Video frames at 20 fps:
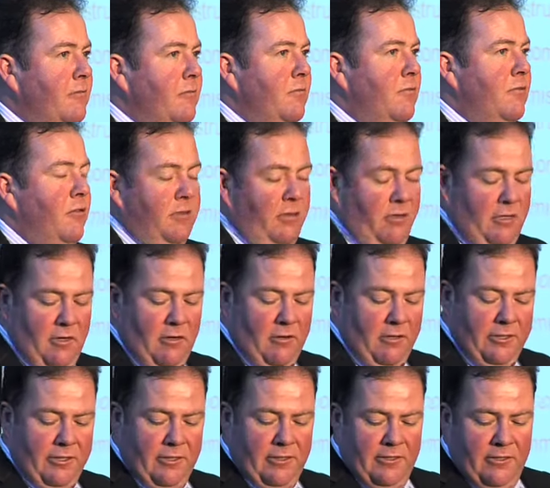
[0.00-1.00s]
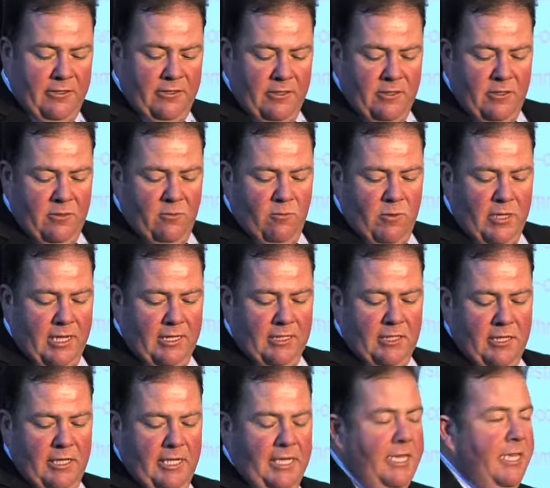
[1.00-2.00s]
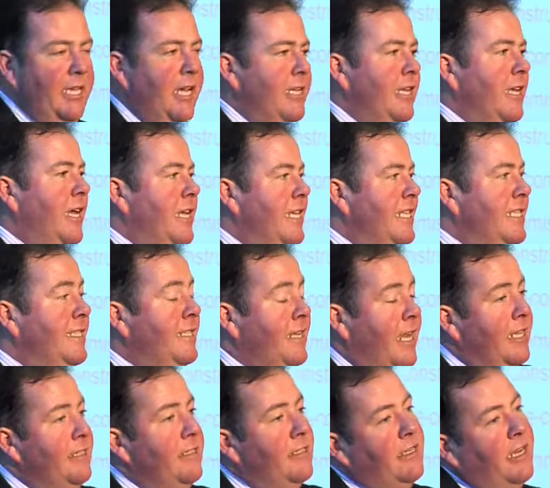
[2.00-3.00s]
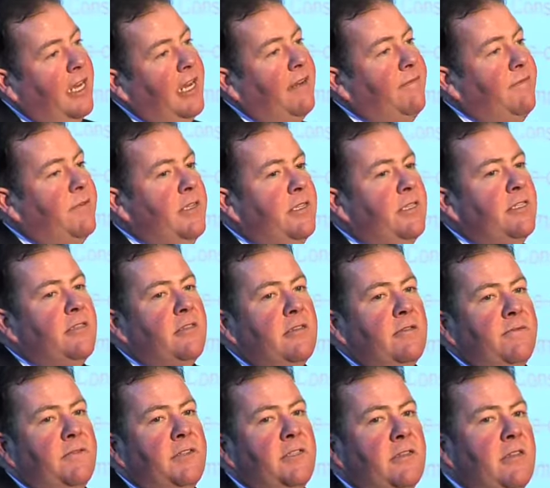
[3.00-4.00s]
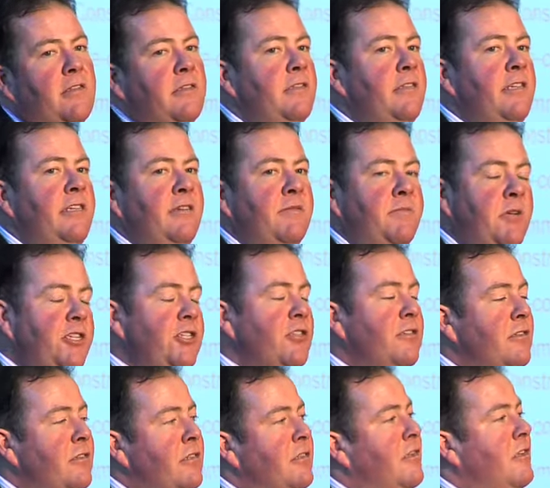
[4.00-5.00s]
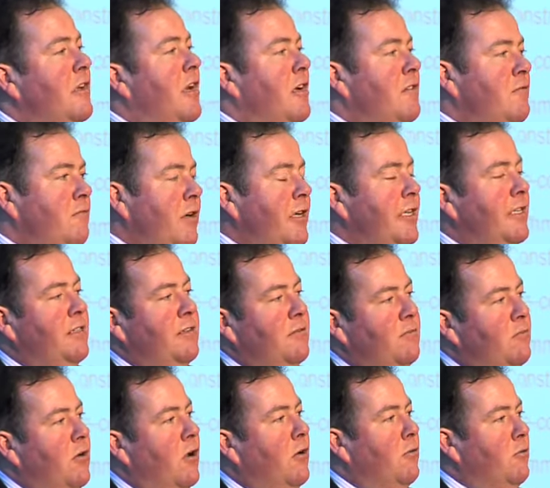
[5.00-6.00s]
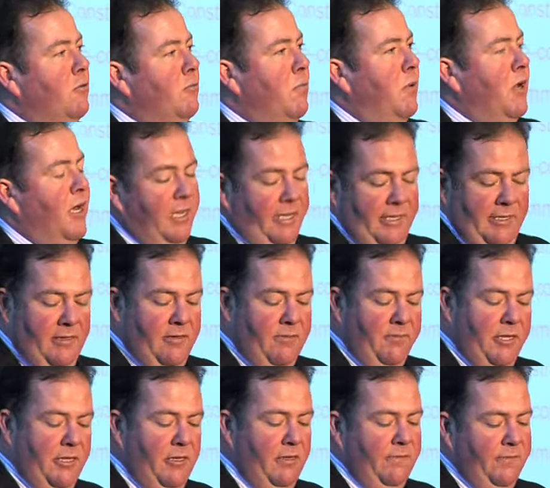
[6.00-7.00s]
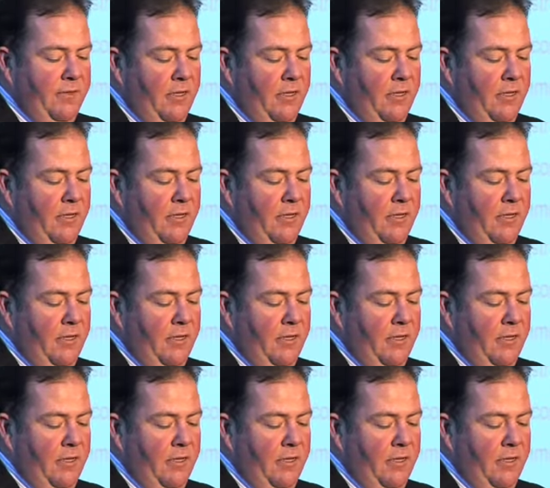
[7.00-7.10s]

we're on cost. We actually intend to have this facility commissioned and ready to roll by the middle of